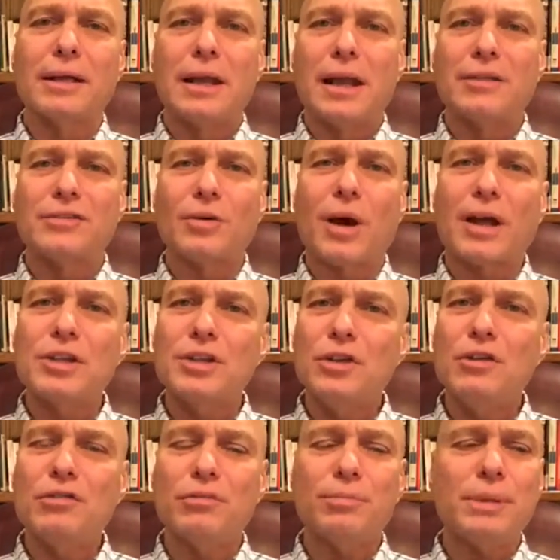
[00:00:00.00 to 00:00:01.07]
And so I
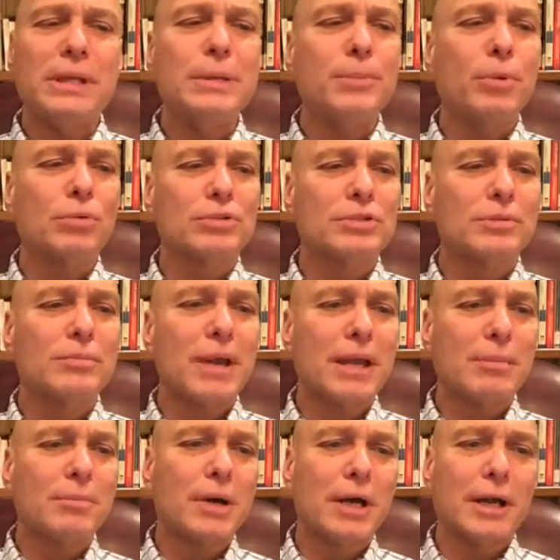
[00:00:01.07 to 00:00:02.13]
used people to
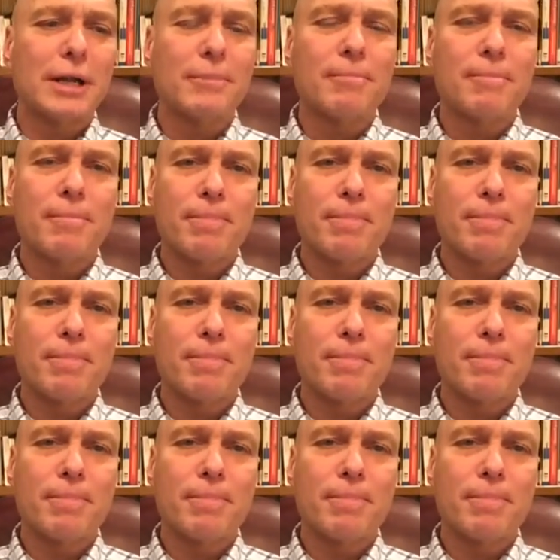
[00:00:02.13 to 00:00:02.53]
make money.